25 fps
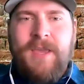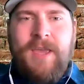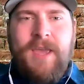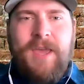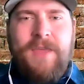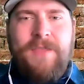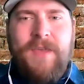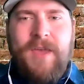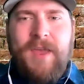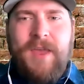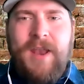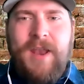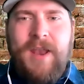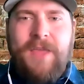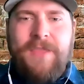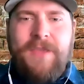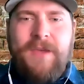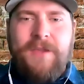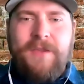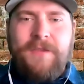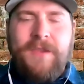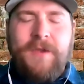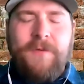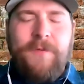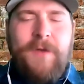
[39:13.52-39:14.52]
And then the other
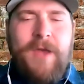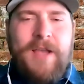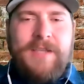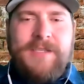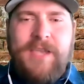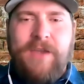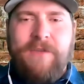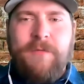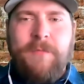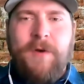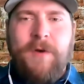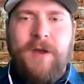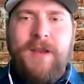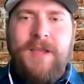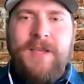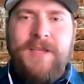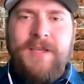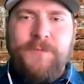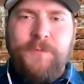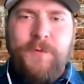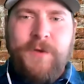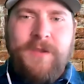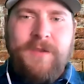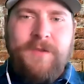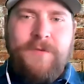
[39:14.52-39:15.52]
thing we ask everybody
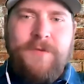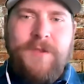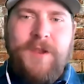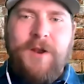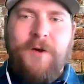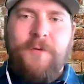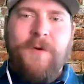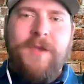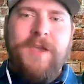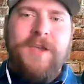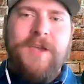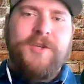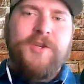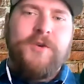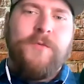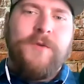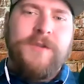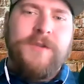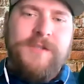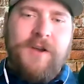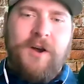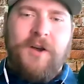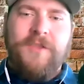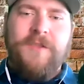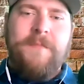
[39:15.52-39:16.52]
is we issue
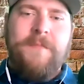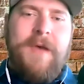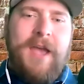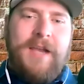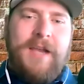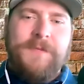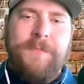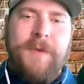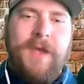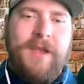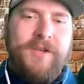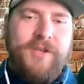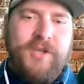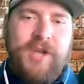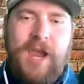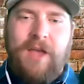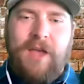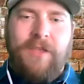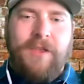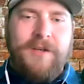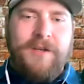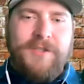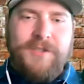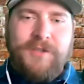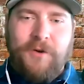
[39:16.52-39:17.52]
what's called the Max Bet
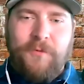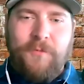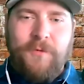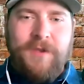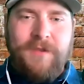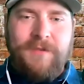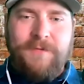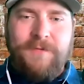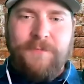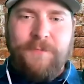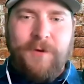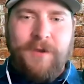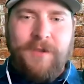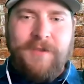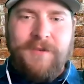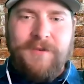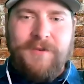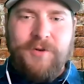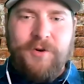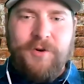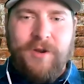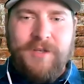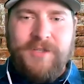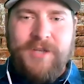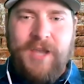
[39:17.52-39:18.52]
Challenge. So we
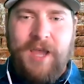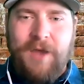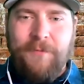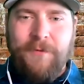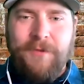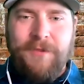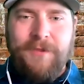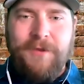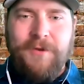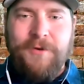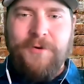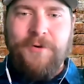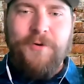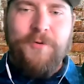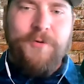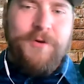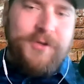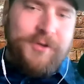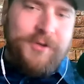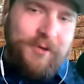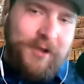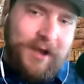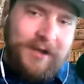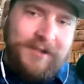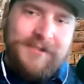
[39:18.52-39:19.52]
enjoyed chatting with you. Who would
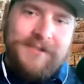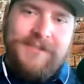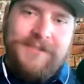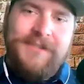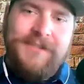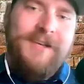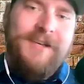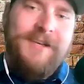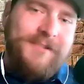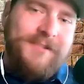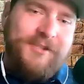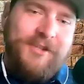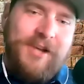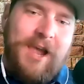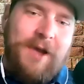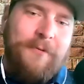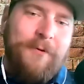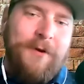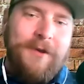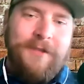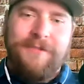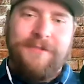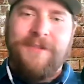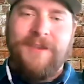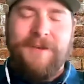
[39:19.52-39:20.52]
you like to see us chat
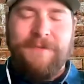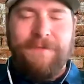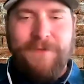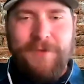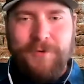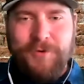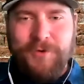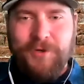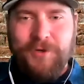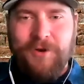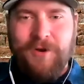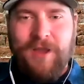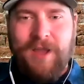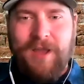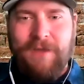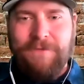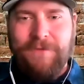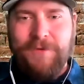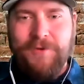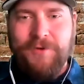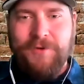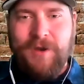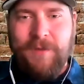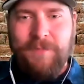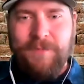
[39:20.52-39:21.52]
with in a future
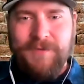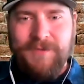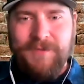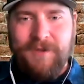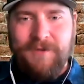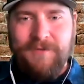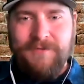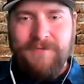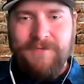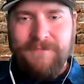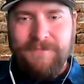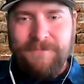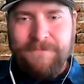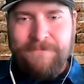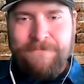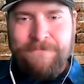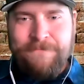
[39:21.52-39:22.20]
episode?